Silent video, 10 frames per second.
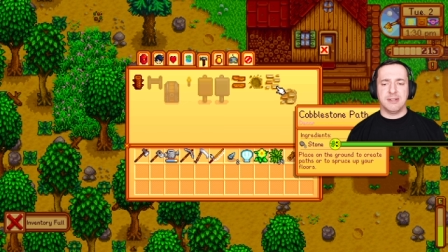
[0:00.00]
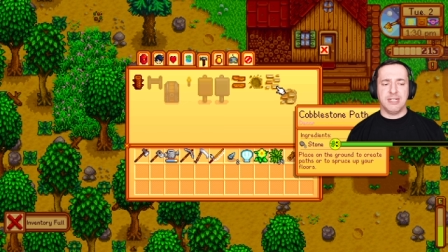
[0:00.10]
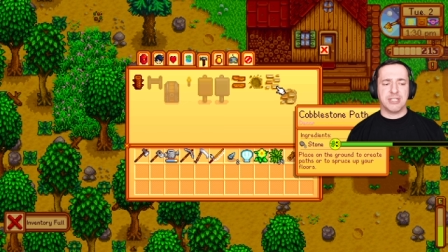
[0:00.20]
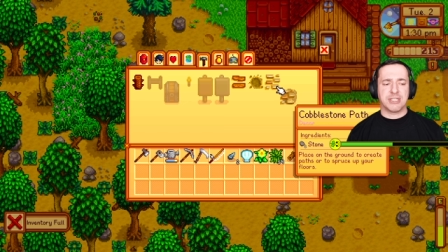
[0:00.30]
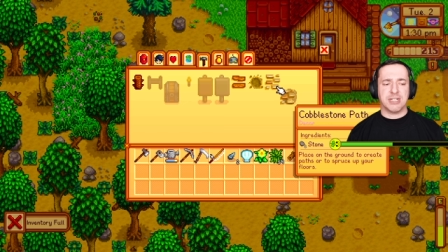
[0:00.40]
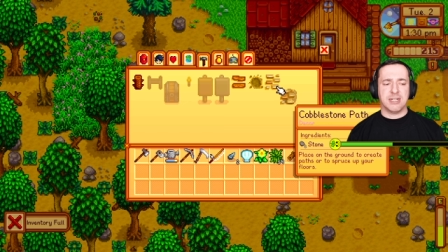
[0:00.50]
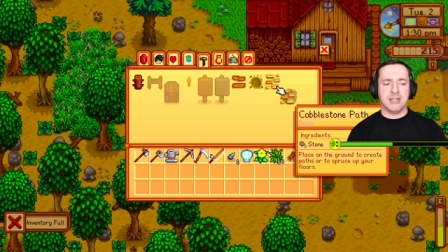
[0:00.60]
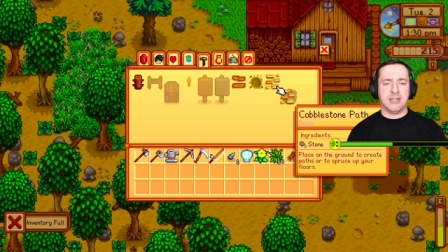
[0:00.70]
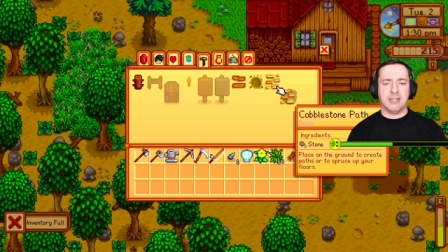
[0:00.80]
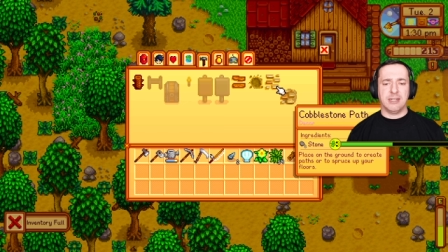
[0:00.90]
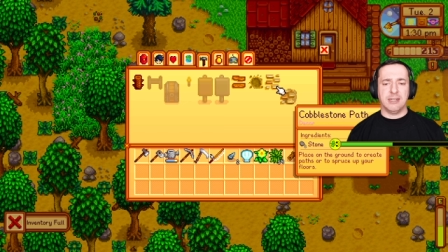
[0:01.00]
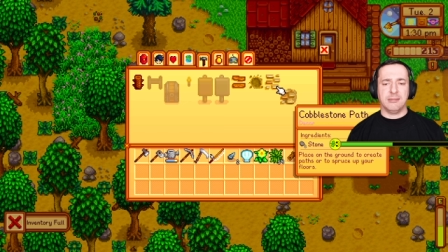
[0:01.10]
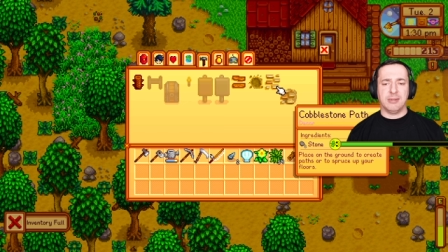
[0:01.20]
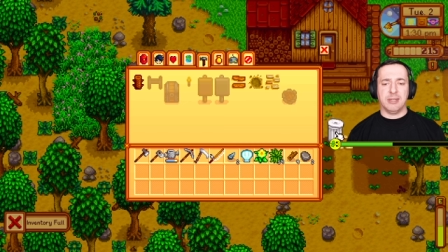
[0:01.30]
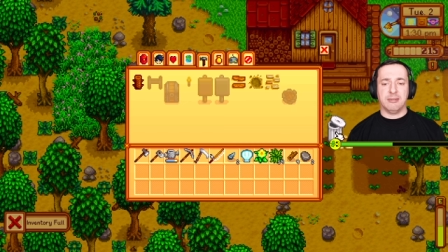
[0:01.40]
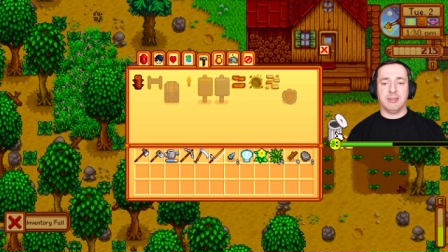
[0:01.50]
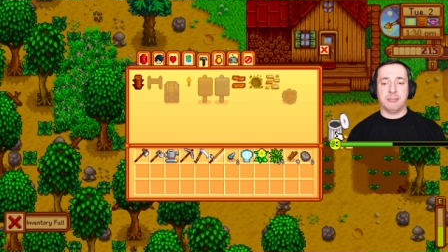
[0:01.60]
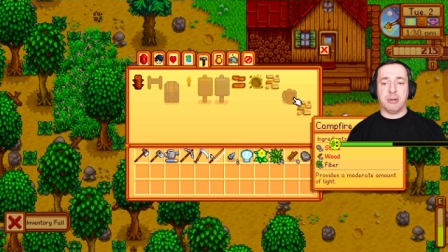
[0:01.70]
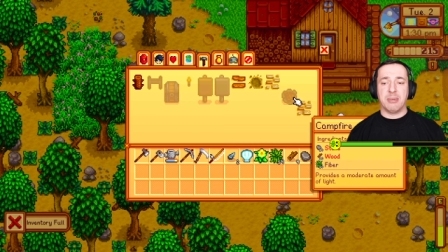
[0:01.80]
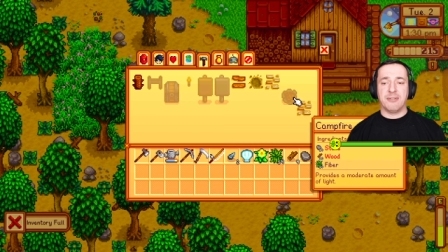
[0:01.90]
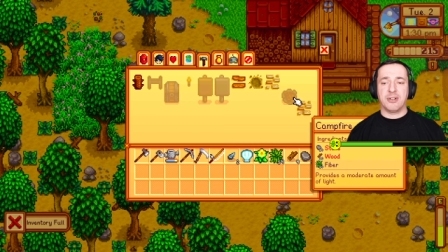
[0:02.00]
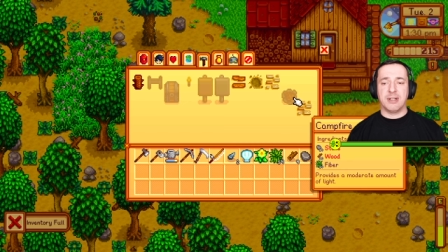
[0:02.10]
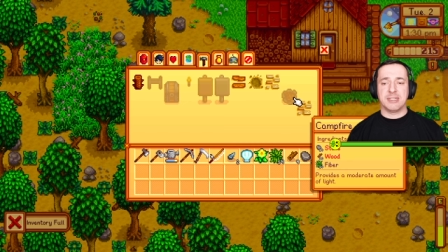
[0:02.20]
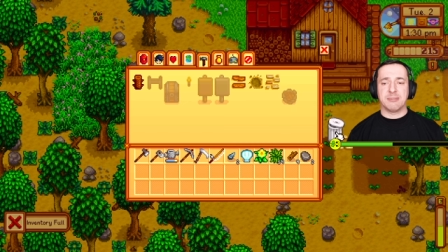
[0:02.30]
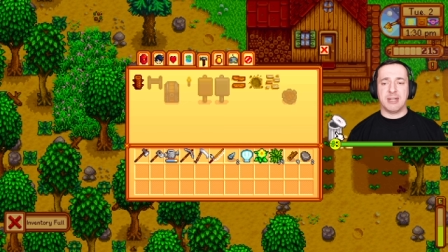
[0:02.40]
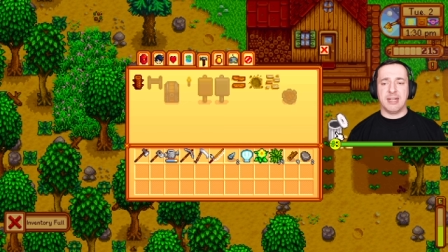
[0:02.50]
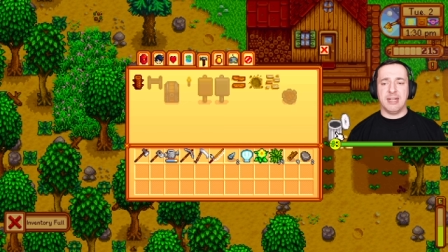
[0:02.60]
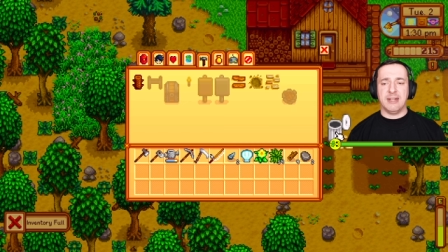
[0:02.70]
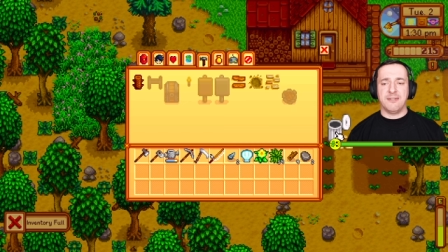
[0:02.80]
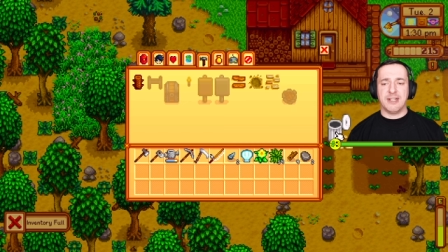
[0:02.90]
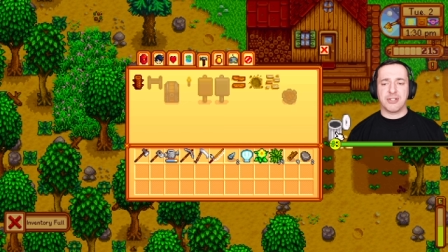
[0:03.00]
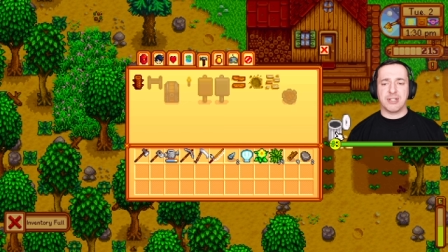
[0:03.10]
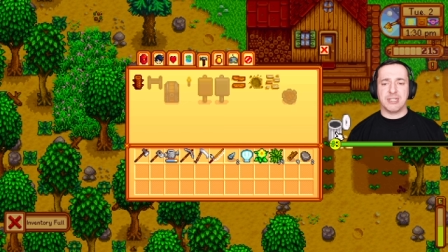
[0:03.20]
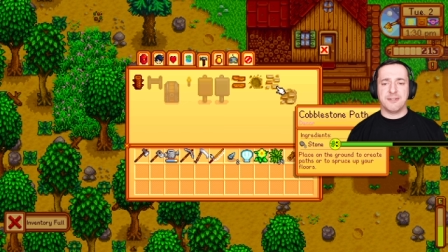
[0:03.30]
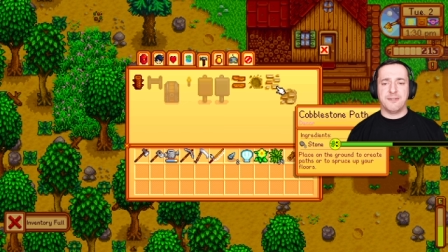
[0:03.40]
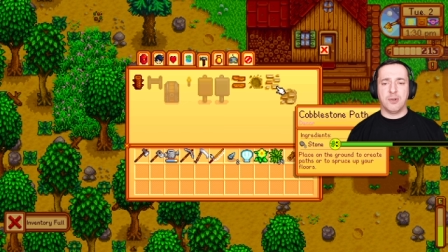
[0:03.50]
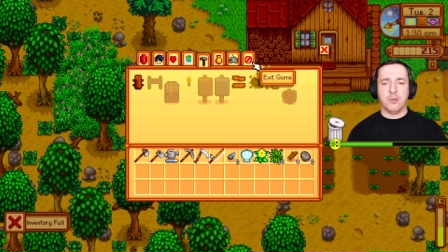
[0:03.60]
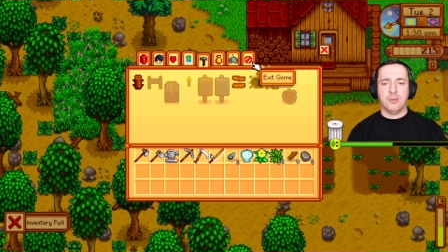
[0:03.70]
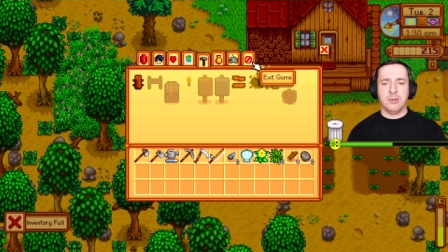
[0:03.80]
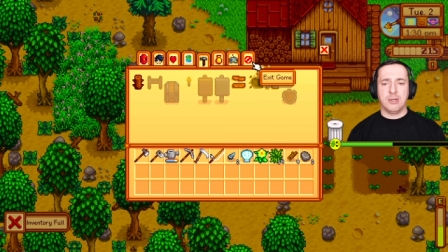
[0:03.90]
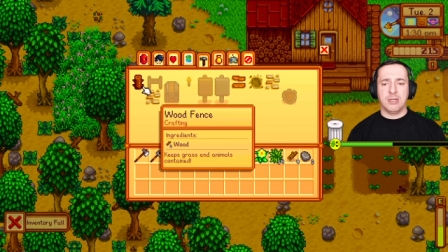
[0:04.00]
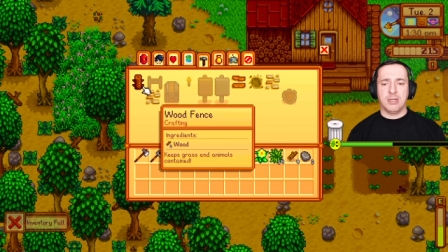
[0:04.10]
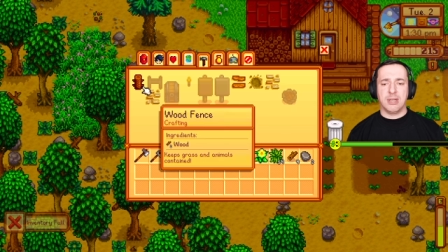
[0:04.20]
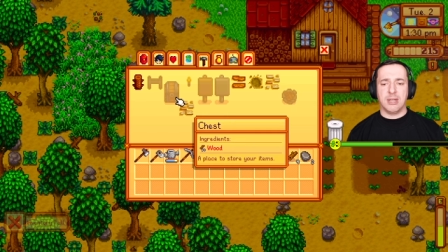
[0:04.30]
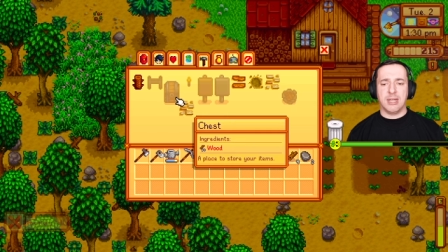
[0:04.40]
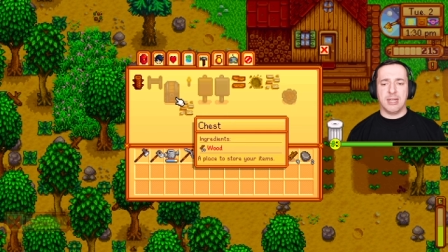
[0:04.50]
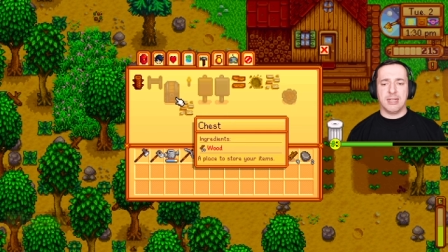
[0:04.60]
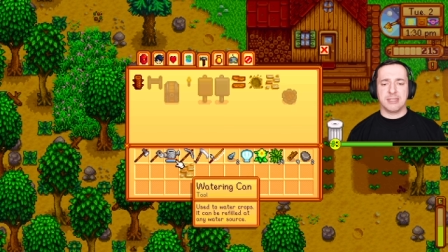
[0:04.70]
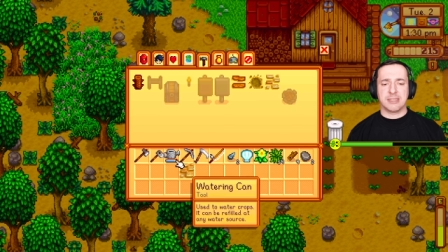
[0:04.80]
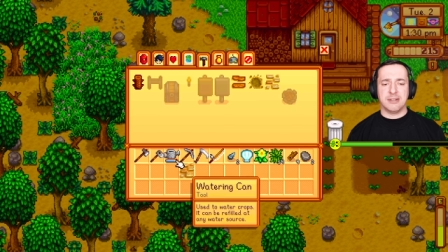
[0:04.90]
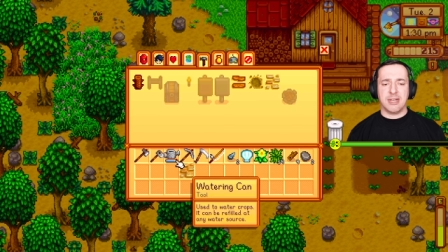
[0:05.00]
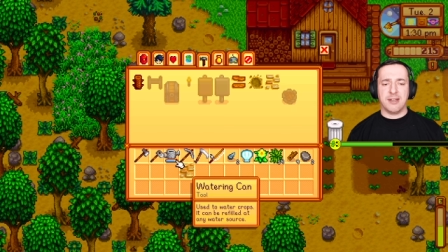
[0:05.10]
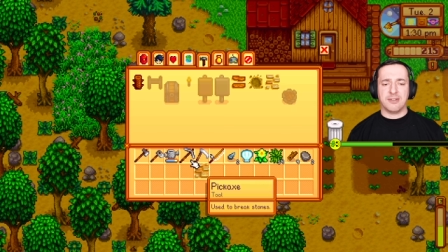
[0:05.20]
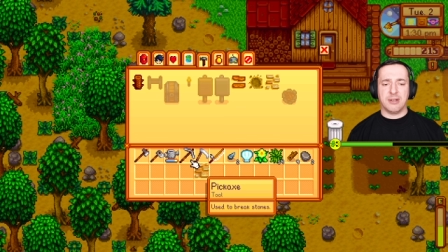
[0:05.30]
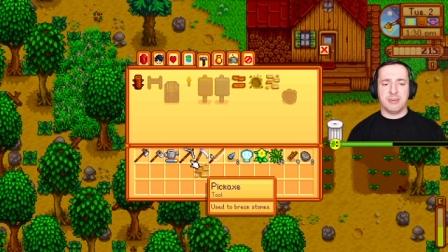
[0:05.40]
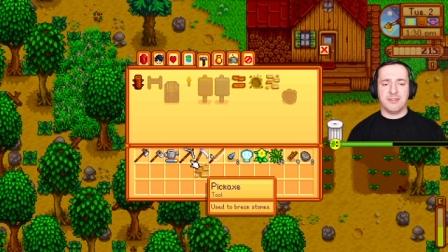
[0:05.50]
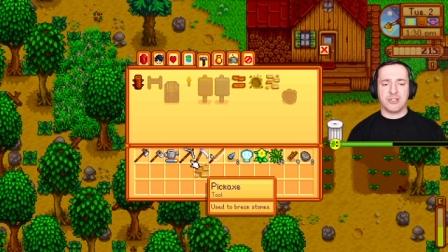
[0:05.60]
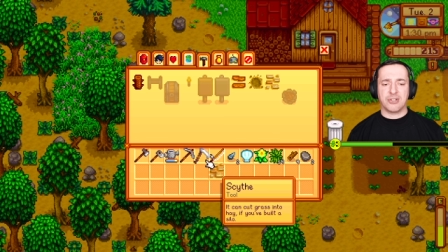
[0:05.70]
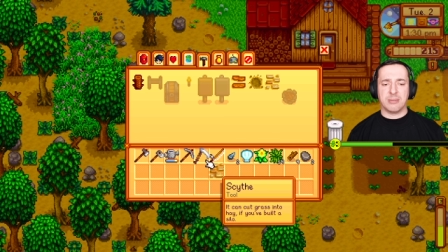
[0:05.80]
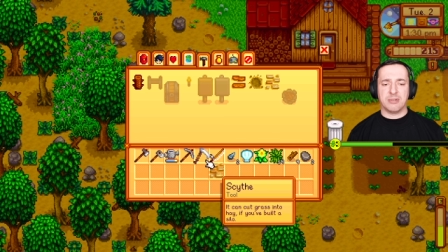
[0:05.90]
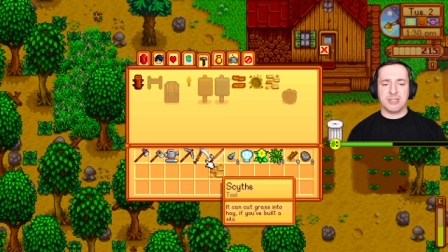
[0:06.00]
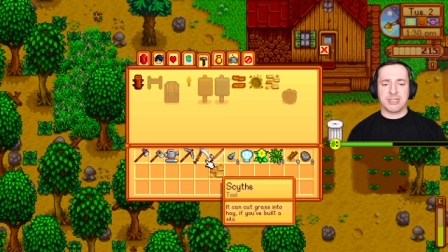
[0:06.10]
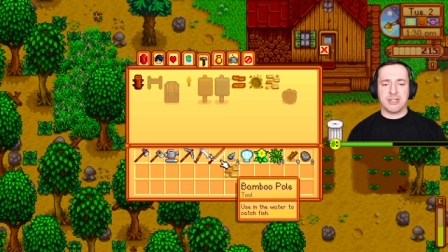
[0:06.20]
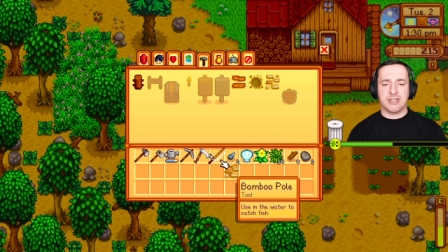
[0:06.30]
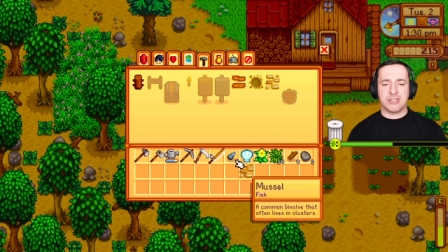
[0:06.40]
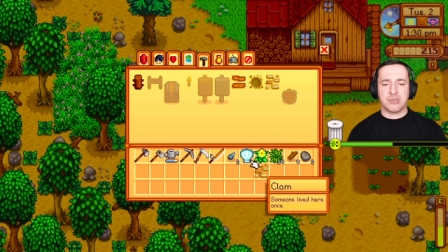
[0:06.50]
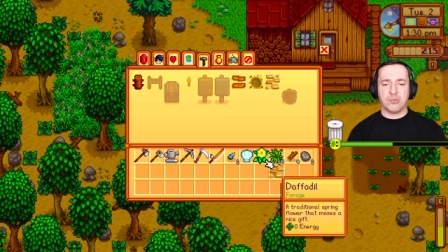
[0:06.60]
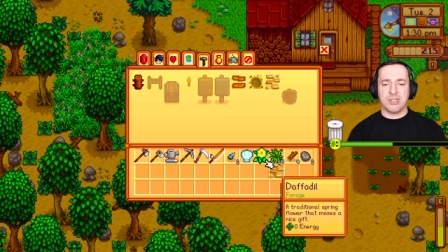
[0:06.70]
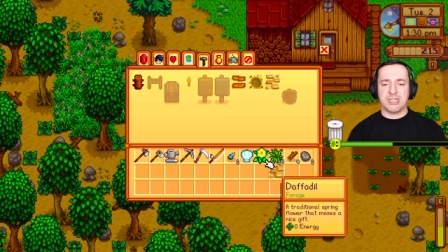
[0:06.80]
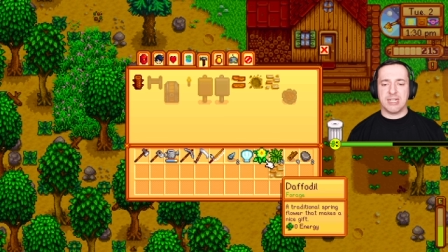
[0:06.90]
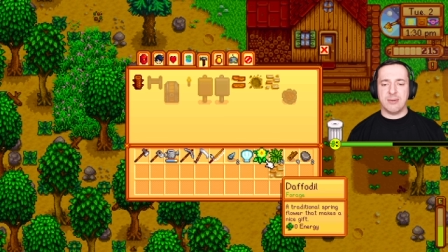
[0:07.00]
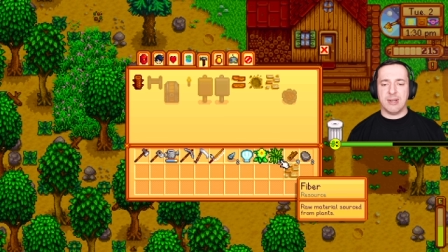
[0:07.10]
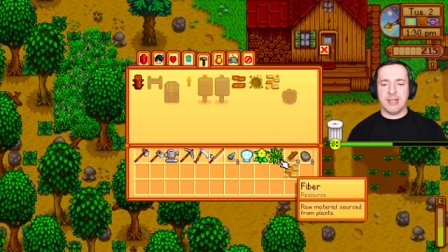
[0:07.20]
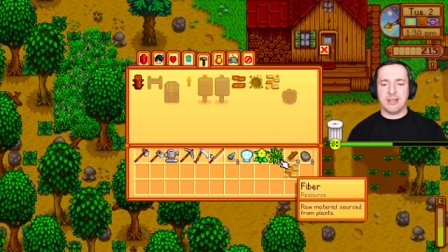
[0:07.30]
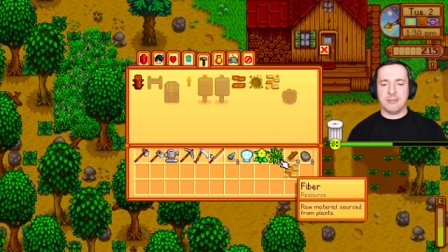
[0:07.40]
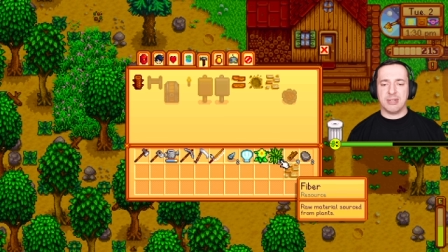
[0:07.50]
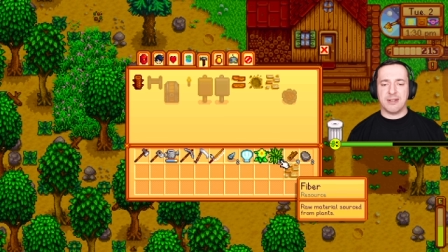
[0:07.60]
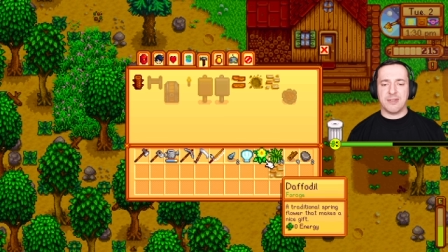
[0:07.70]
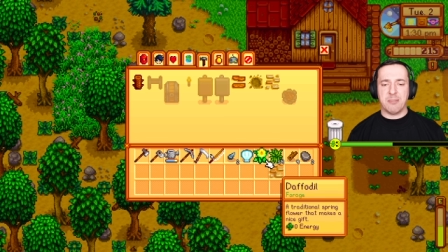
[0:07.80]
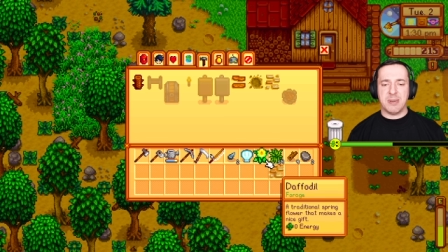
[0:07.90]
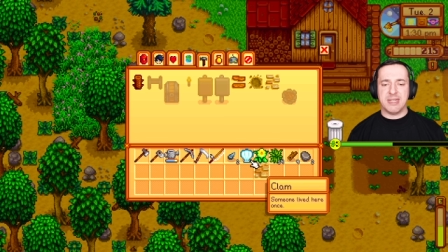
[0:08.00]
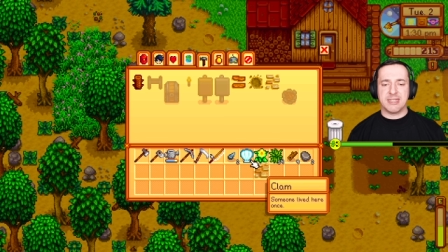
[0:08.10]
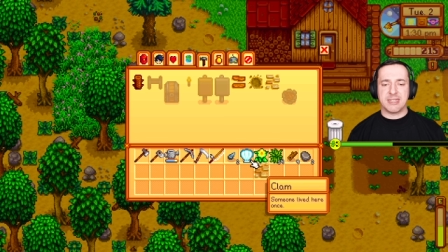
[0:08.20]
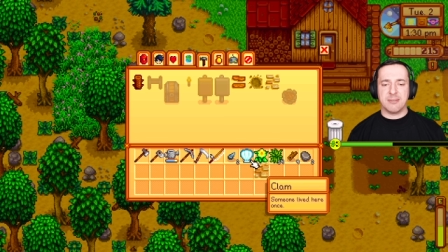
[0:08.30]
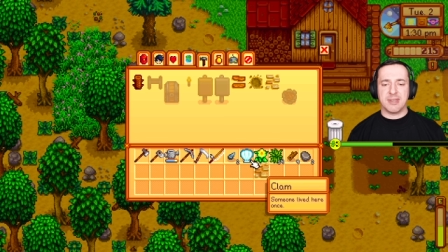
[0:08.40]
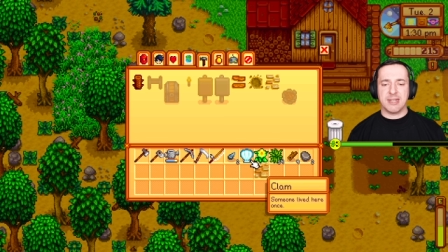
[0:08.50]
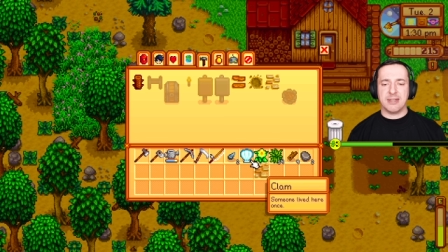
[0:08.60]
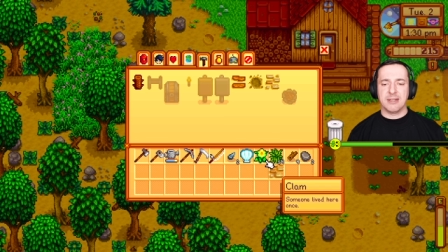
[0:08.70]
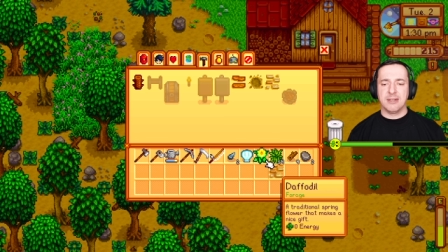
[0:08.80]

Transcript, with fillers: each time, uh, uh the problem I've got is my inventory is full. Uh, so now I've got a bit of a trouble because I can't store this anywhere. I'm going to have to bin something.